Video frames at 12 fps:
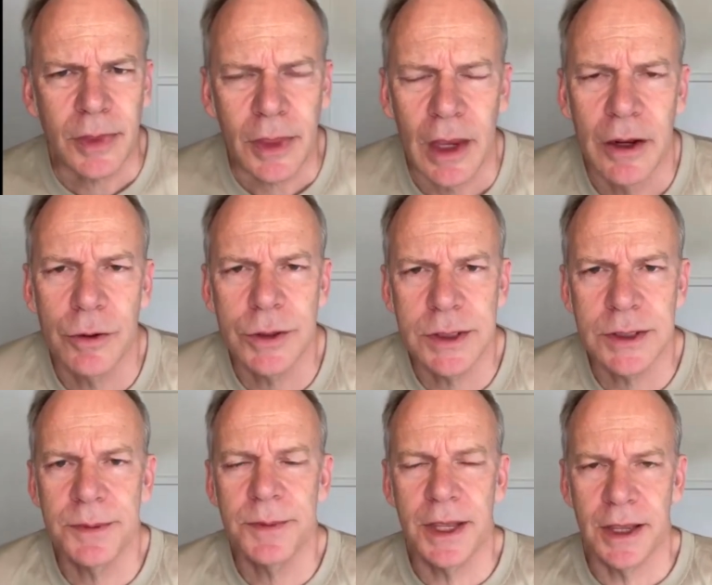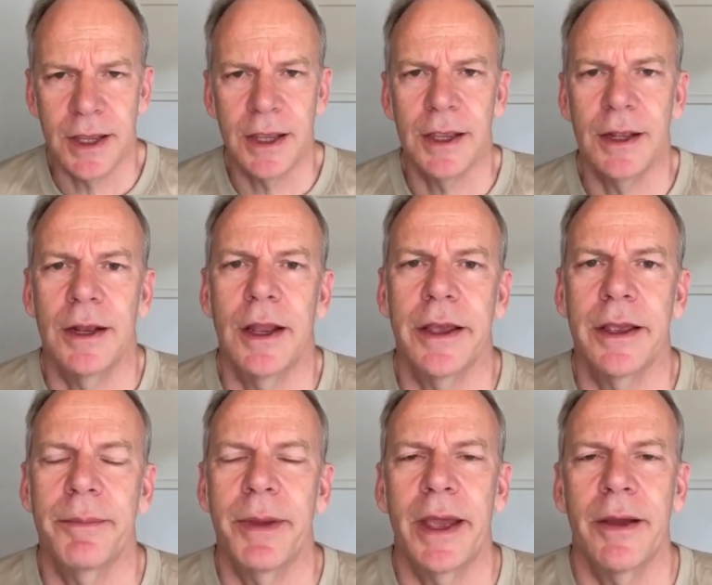It looks to me like
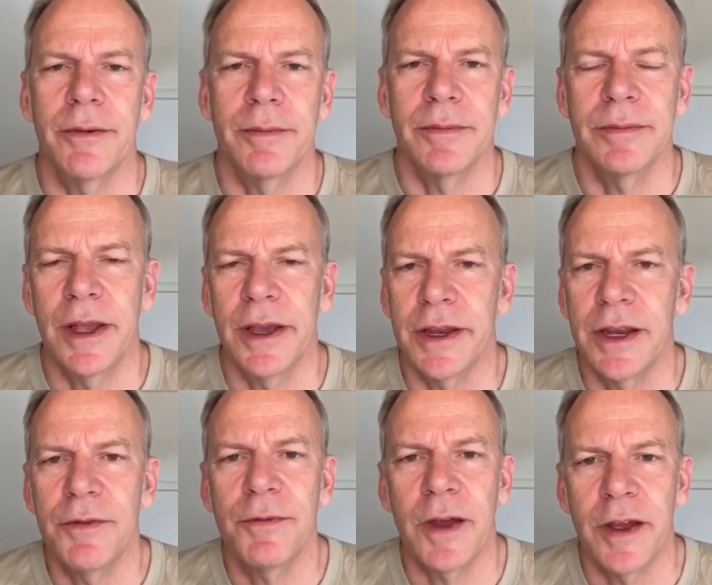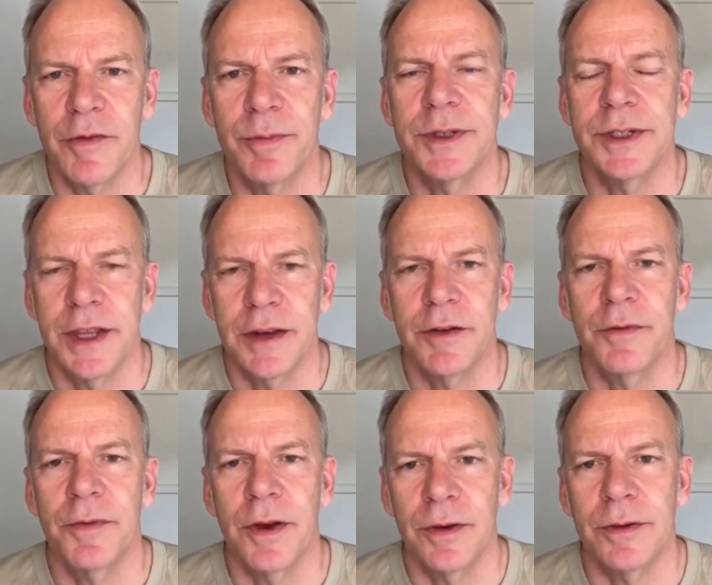about 95% of
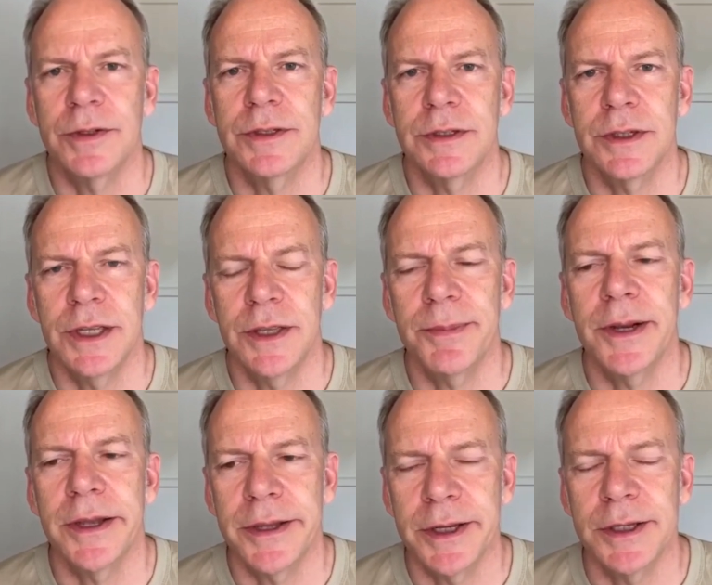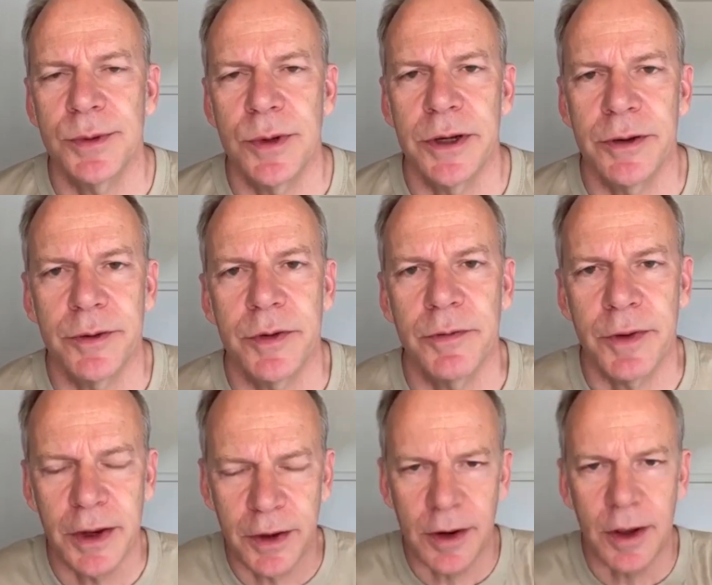folks in the Pilates world have
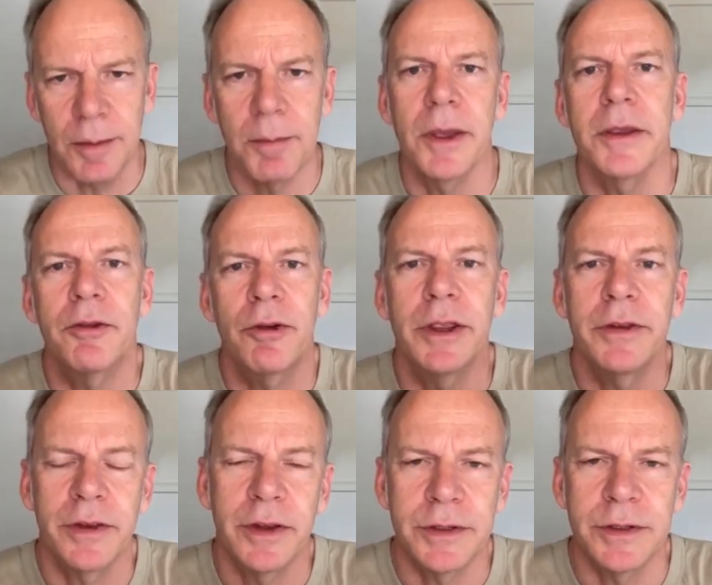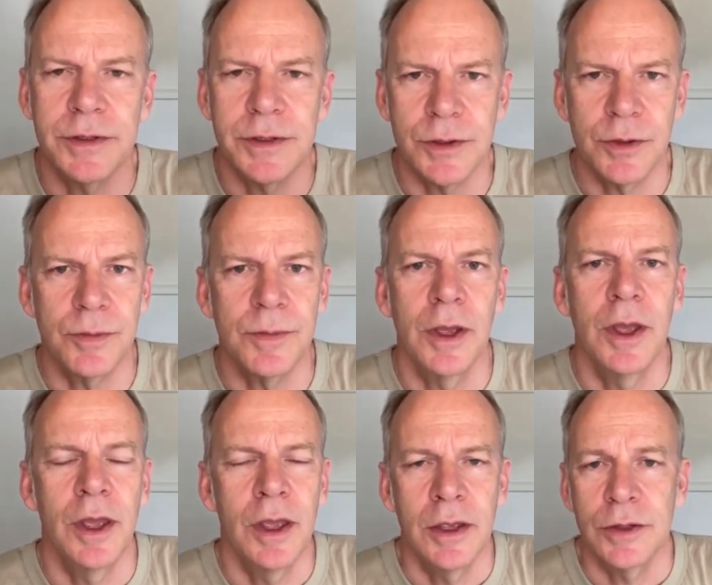ended up migrating to Zoom.
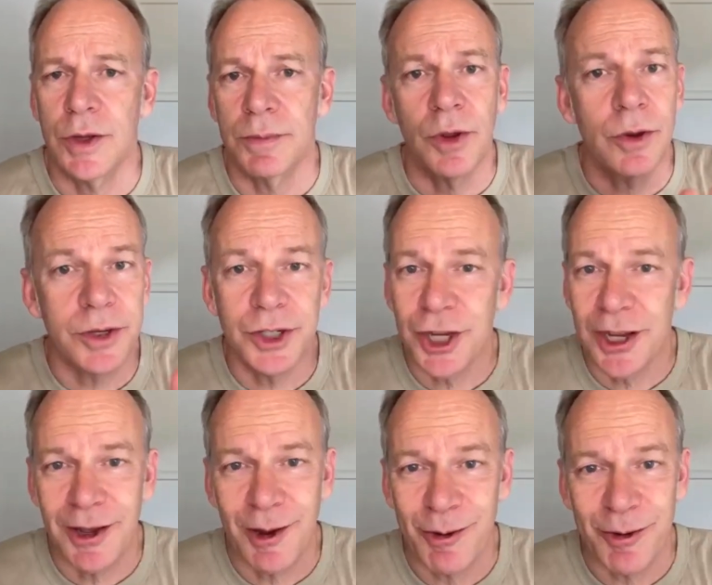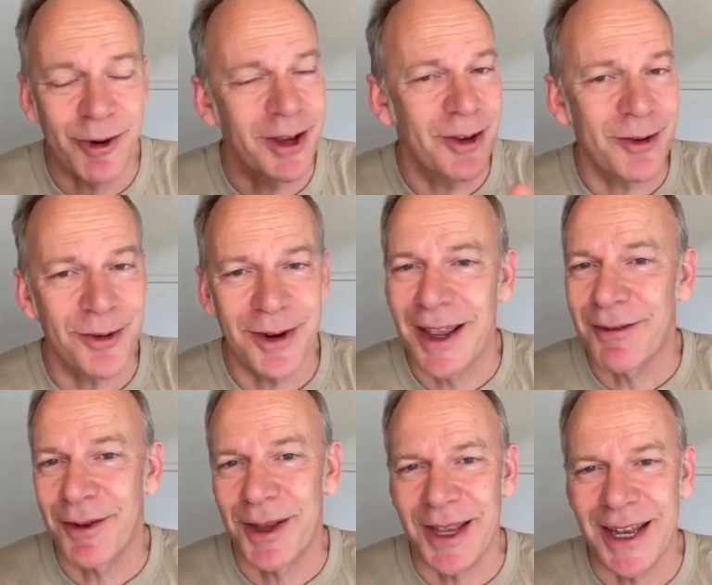So I'm not a shareholder. I don't have
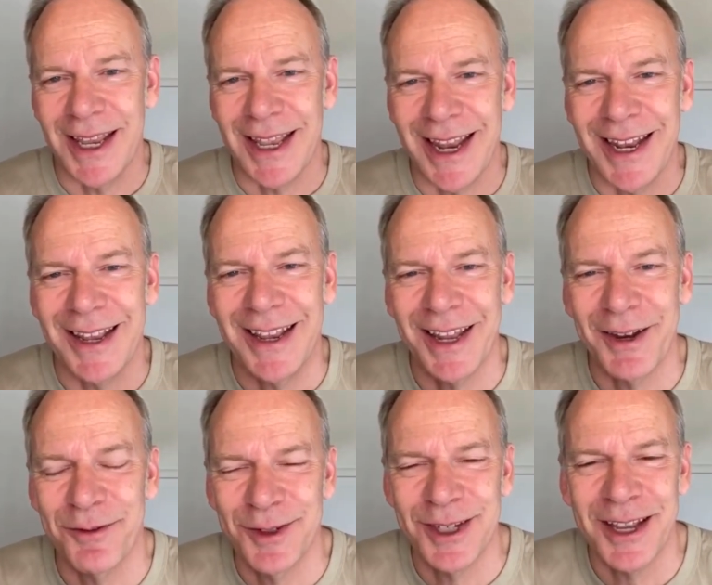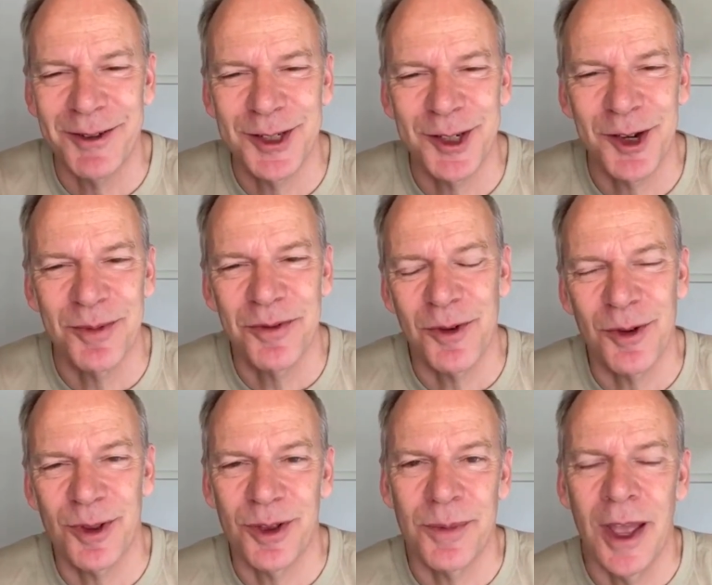any kind of sales job for them.